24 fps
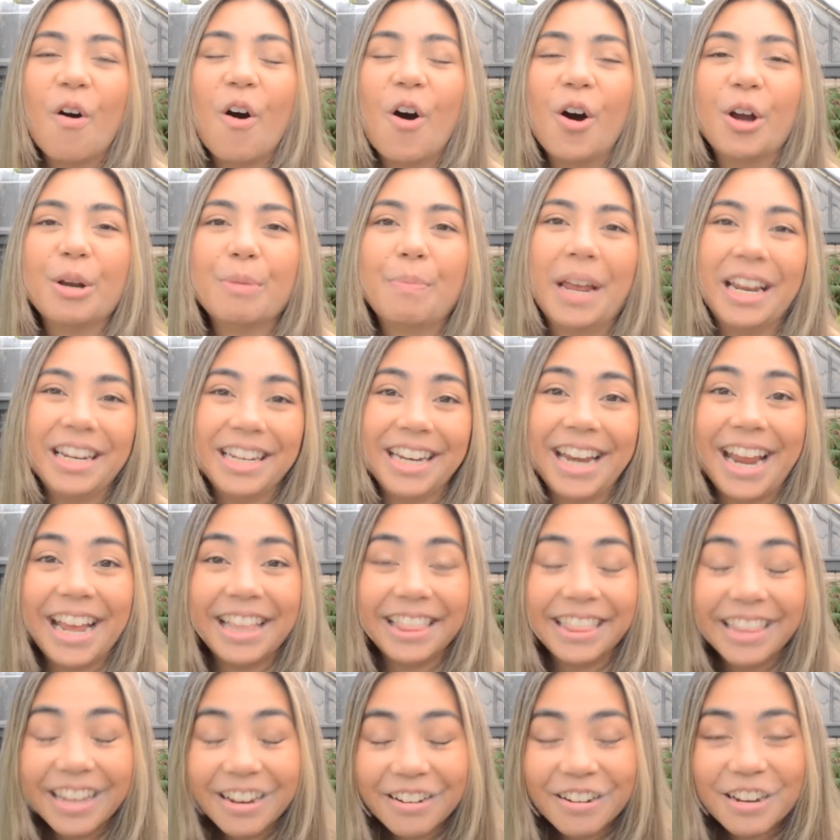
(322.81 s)
on pendant
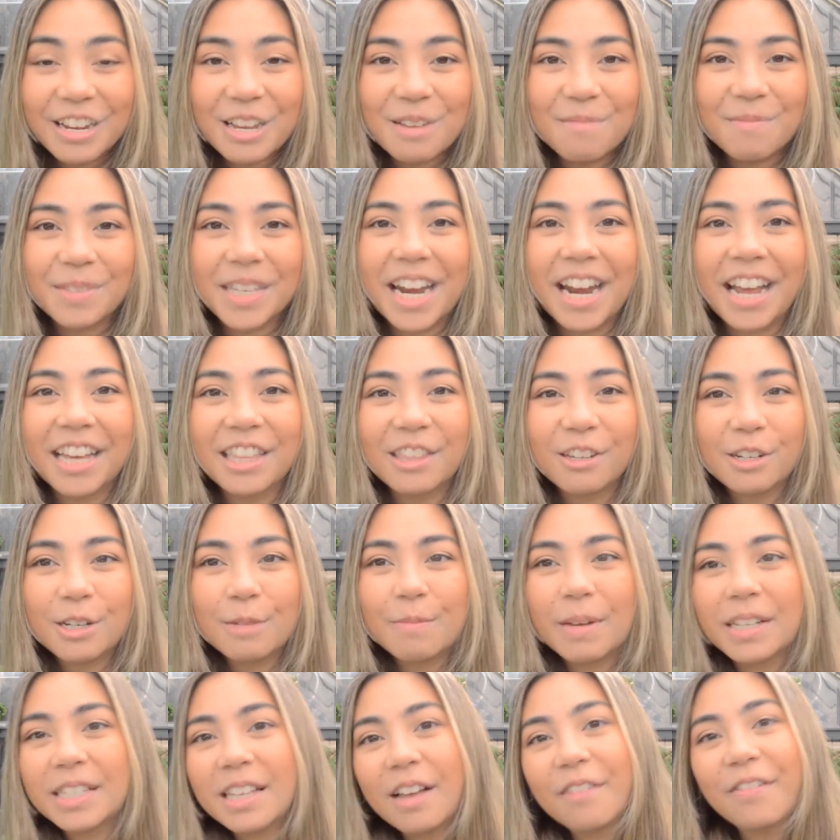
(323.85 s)
anthuriums, and I thought to
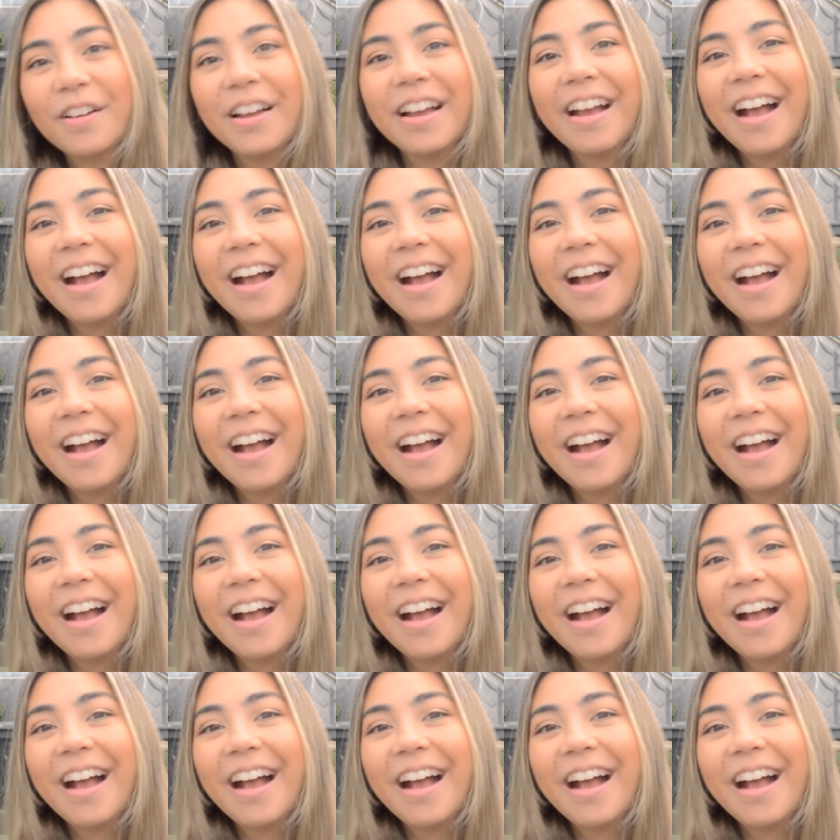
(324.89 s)
myself,